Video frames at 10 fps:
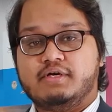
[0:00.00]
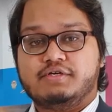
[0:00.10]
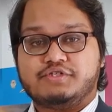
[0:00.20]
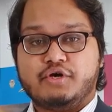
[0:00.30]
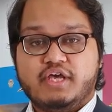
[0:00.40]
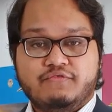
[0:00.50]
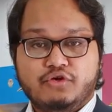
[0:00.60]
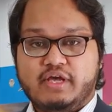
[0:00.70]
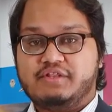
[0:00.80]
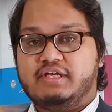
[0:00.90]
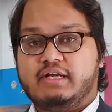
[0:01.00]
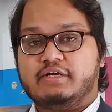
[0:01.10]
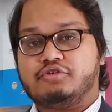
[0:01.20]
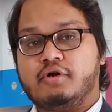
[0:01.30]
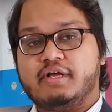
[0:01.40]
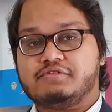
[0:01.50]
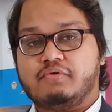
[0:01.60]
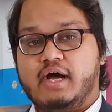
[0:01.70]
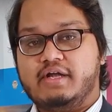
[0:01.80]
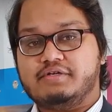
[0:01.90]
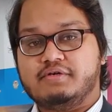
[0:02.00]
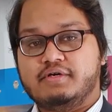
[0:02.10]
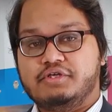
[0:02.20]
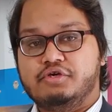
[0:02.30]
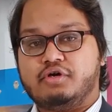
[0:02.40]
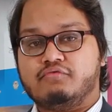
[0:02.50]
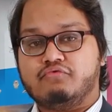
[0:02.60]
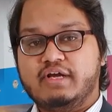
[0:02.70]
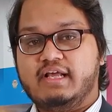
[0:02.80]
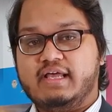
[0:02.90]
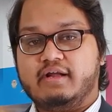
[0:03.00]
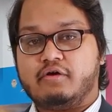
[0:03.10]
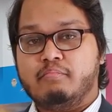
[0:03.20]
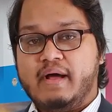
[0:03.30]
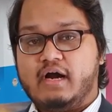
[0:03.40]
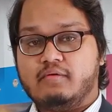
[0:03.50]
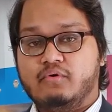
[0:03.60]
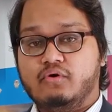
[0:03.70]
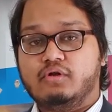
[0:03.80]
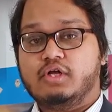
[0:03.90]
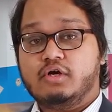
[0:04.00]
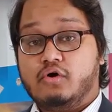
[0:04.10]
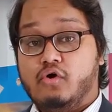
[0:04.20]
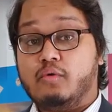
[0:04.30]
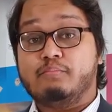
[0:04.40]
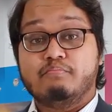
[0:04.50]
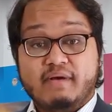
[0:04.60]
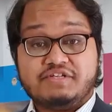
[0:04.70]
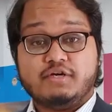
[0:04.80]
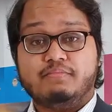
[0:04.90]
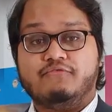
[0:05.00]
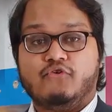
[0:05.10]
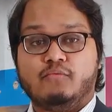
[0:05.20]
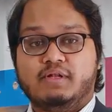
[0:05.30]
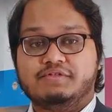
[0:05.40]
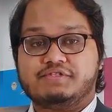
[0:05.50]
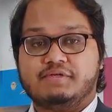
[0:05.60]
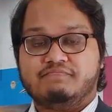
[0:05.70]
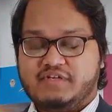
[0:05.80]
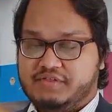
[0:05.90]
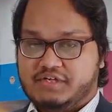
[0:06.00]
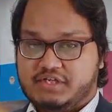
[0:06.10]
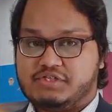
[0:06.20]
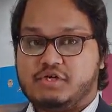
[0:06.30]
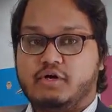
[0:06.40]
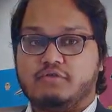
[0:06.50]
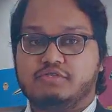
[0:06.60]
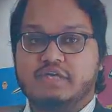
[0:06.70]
So if you get the electronics right, you can really get a comparable or better performance than these historical